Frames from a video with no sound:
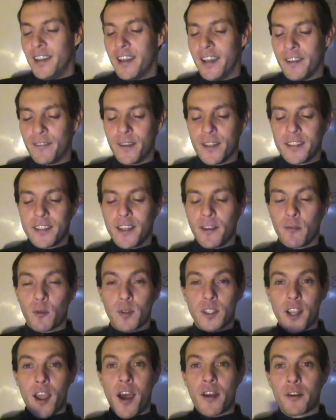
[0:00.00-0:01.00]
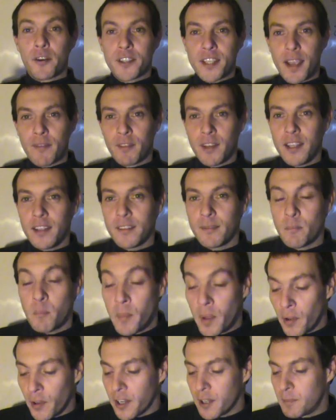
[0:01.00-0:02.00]
if it if it was 170
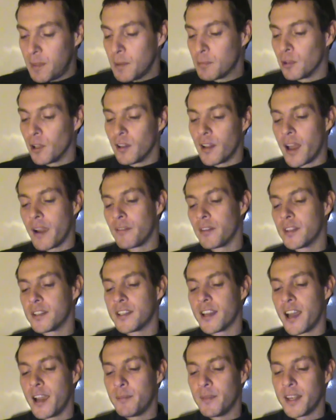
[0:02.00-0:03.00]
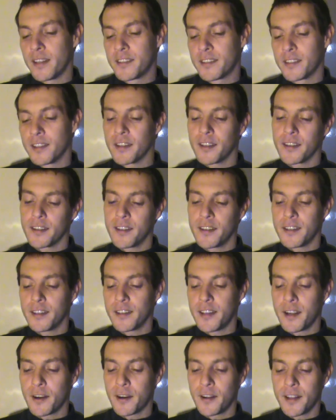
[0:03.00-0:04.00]
million people alive at the time, that's
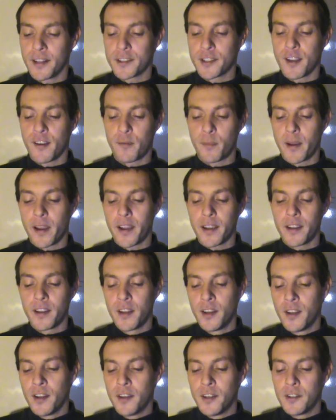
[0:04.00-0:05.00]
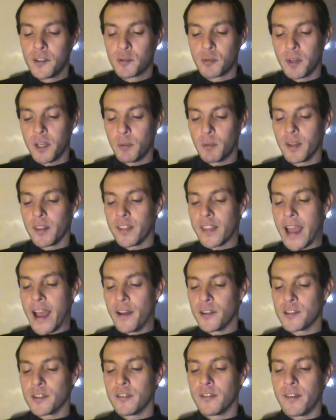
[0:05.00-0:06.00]
uh, an error that's off by
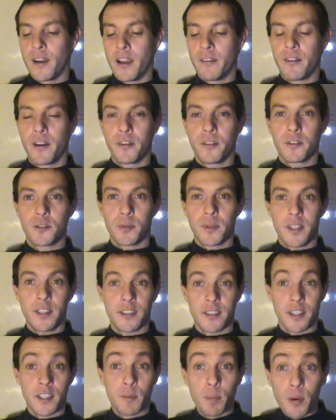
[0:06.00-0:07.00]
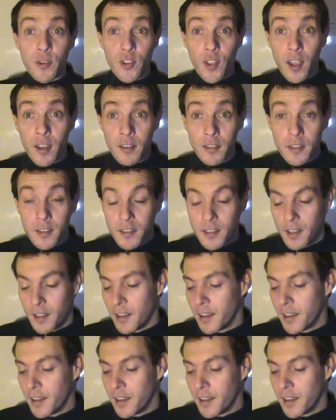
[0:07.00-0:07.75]
21,526 percent,